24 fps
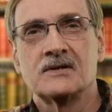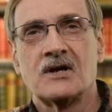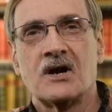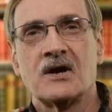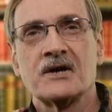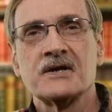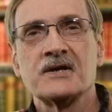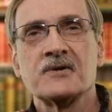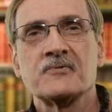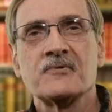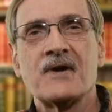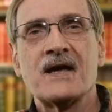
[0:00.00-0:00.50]

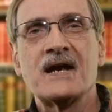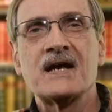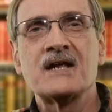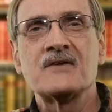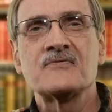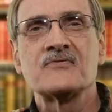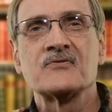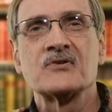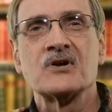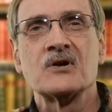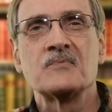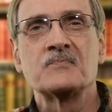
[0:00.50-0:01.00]
Are you
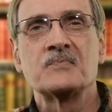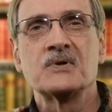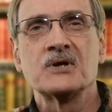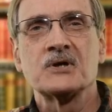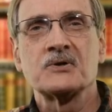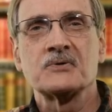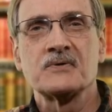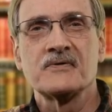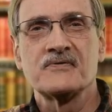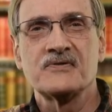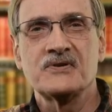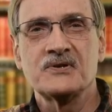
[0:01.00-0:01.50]
ready for a
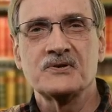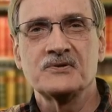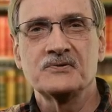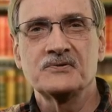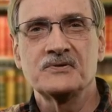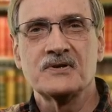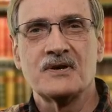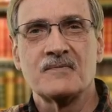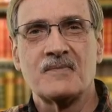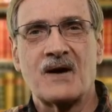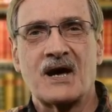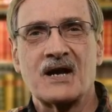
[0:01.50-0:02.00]
book
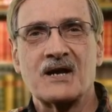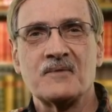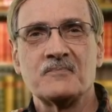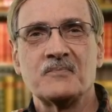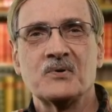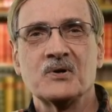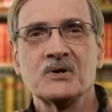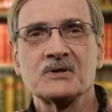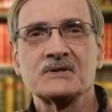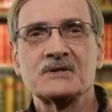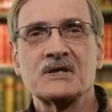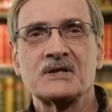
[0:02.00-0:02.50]
review about a
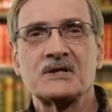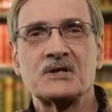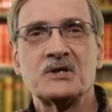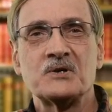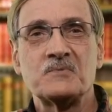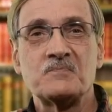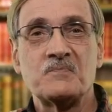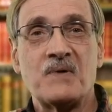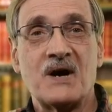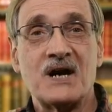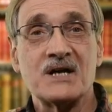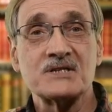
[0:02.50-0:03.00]
book that
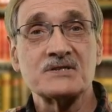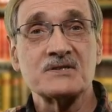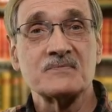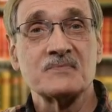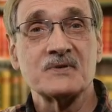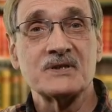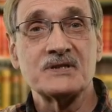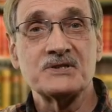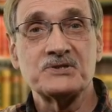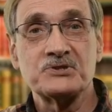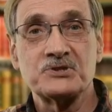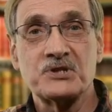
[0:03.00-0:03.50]
could
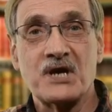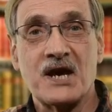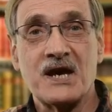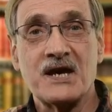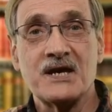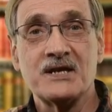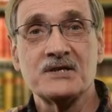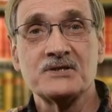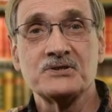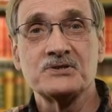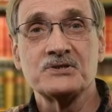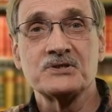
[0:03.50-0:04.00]
possibly
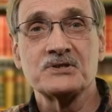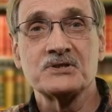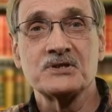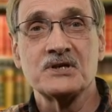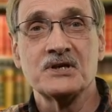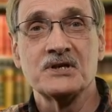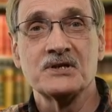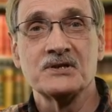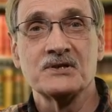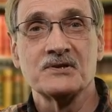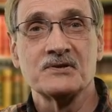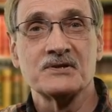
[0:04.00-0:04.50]
change
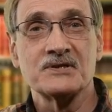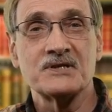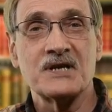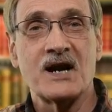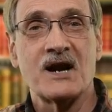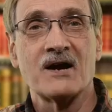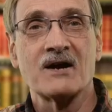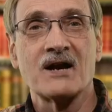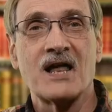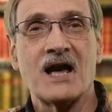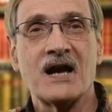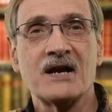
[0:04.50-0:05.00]
your
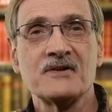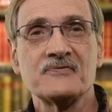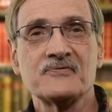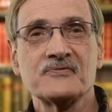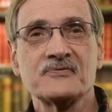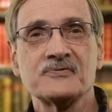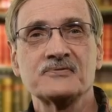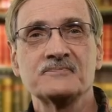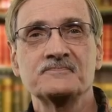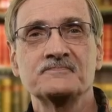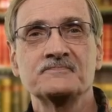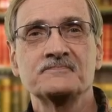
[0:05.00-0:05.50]
entire
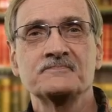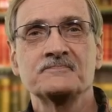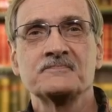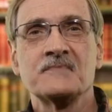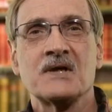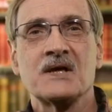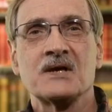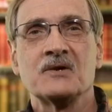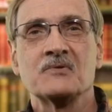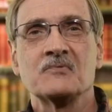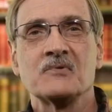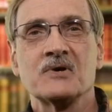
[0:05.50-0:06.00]
life?
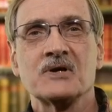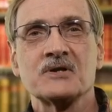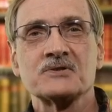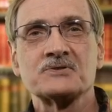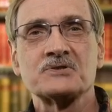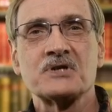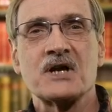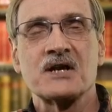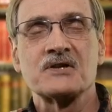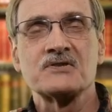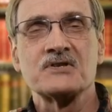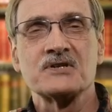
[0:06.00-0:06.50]
Well,
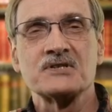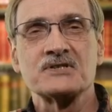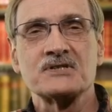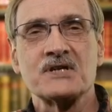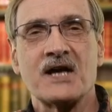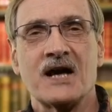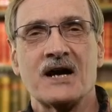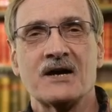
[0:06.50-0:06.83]
check this